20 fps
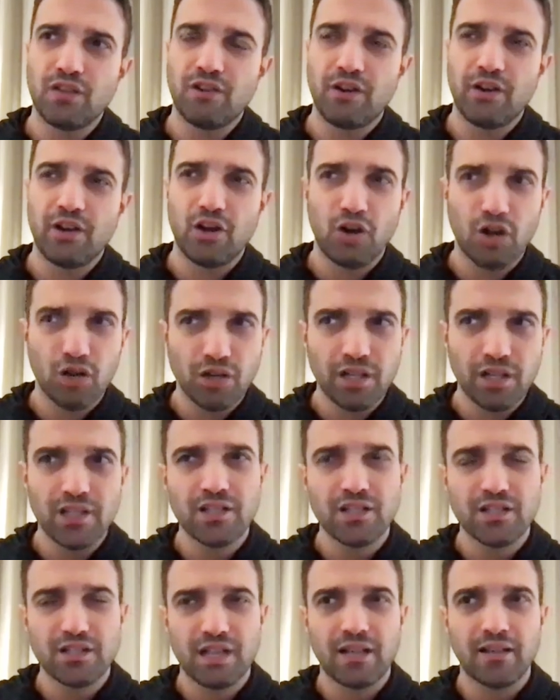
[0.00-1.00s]
very
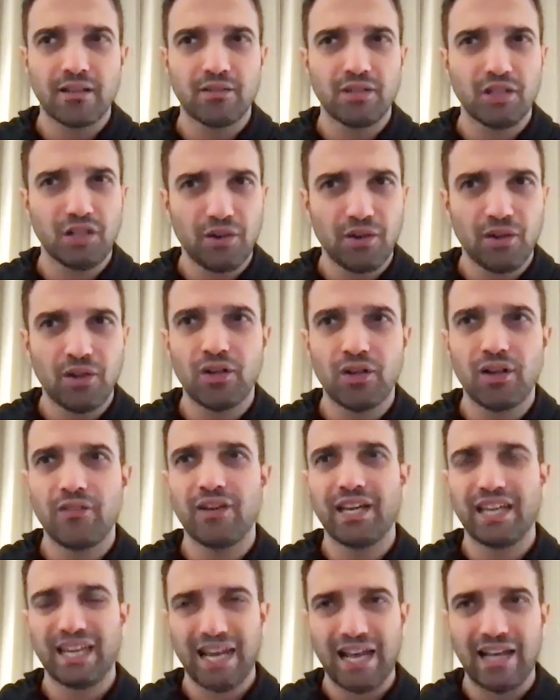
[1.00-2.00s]
honest and you know could have
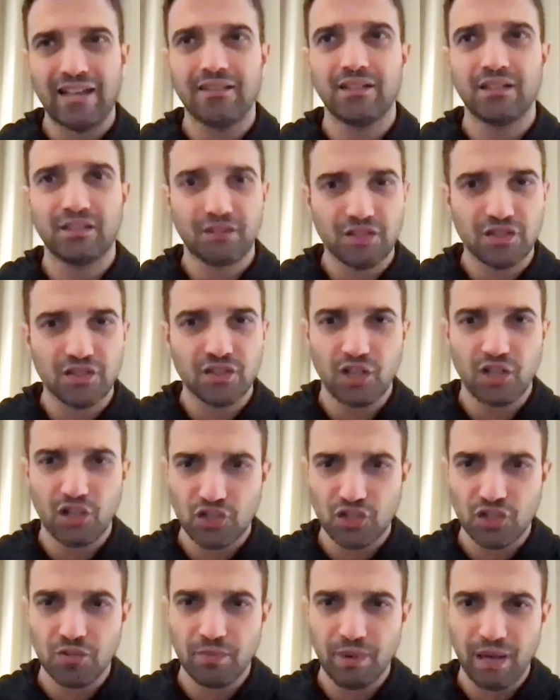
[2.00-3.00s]
a candid
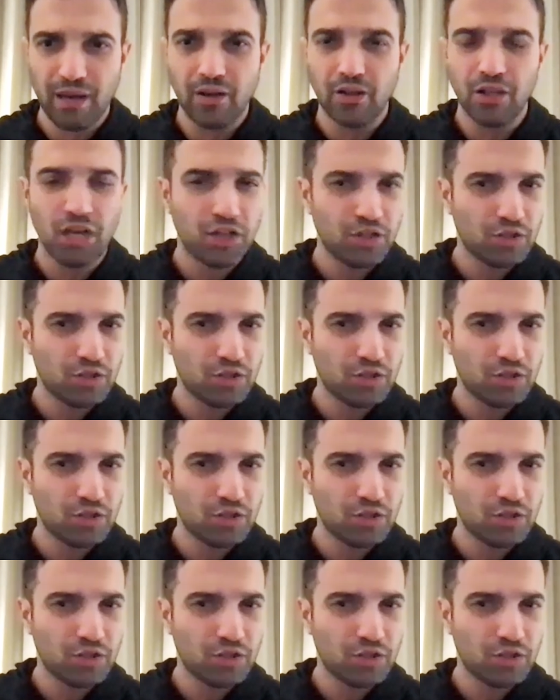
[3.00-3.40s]
discussion about